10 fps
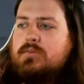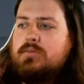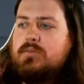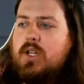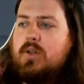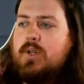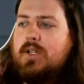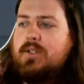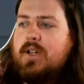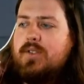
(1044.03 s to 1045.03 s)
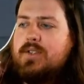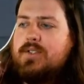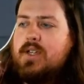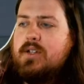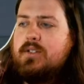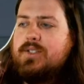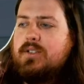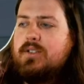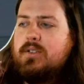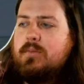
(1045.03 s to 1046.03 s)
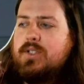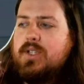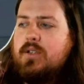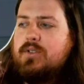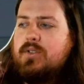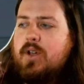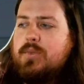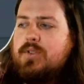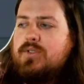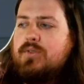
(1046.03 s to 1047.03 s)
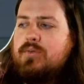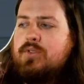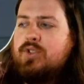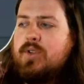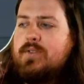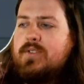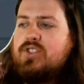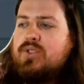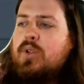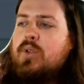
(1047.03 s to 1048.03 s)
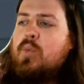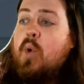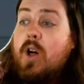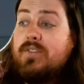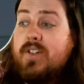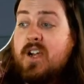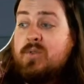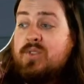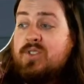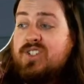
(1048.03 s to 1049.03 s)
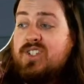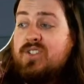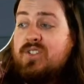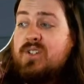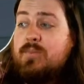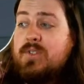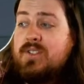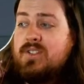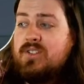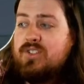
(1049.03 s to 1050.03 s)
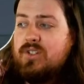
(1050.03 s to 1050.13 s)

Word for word: No, well, now that settles it. I must ask your help in retrieving the stolen wall fragment. With your skill, it could be a cinch.